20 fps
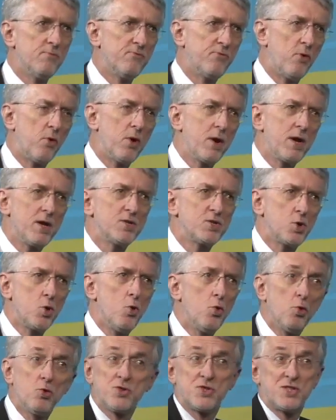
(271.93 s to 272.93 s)
For it is
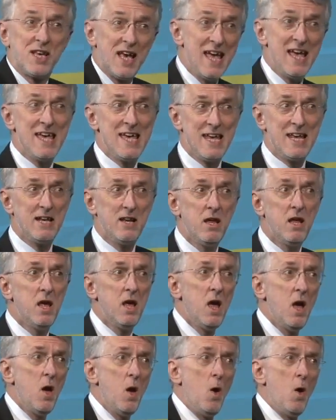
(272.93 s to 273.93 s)
Google saying,
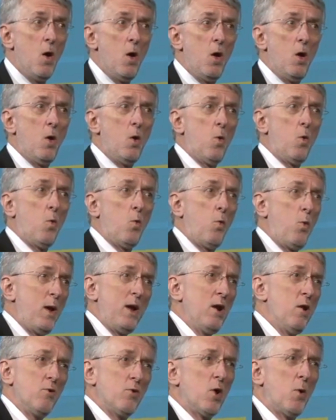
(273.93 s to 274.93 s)

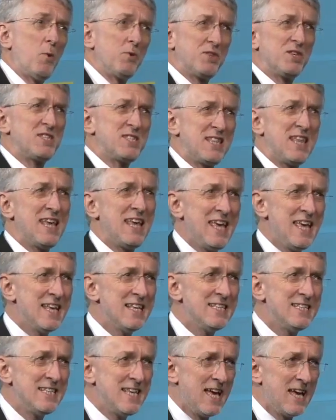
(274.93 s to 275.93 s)
we don't know what this thing
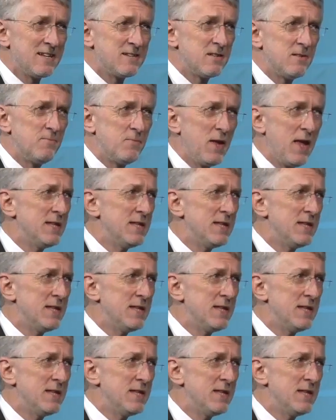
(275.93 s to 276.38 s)
is yet.